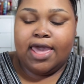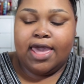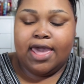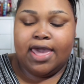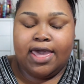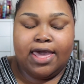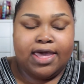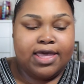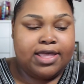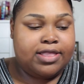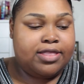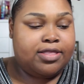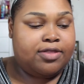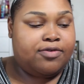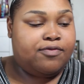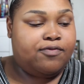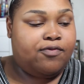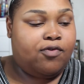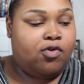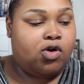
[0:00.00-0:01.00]
And
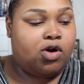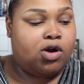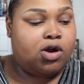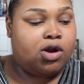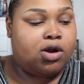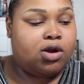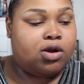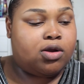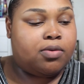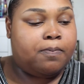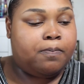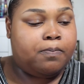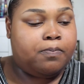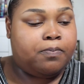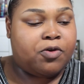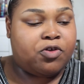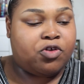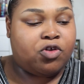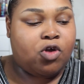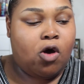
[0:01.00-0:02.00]
for
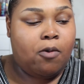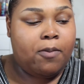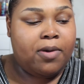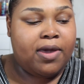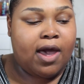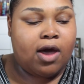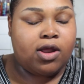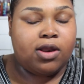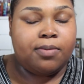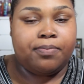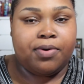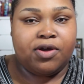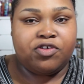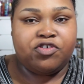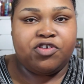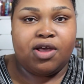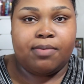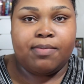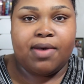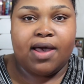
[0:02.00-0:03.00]
just combing out and
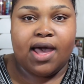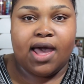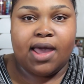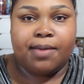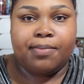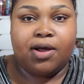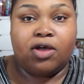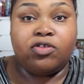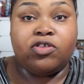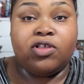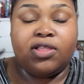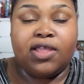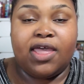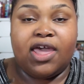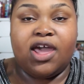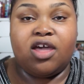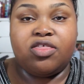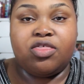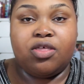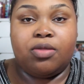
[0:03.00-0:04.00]
brushing on my eyebrows and
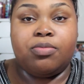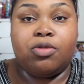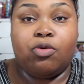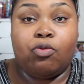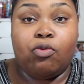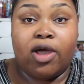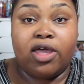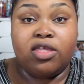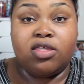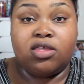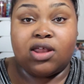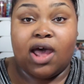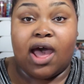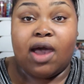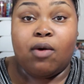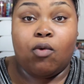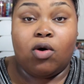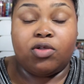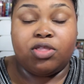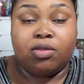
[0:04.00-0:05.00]
laying them the way that
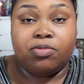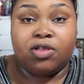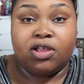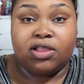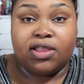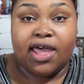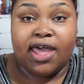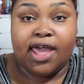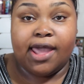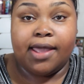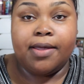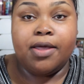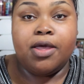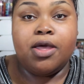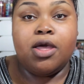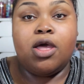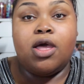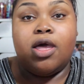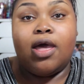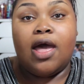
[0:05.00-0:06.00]
I want them to lay,
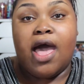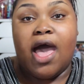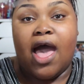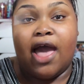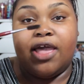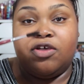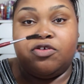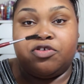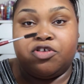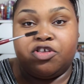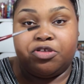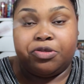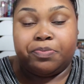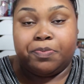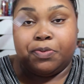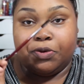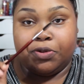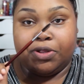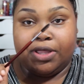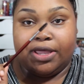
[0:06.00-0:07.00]
I use a
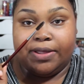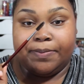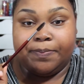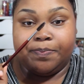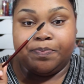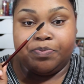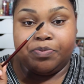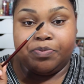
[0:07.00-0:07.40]
spoolie.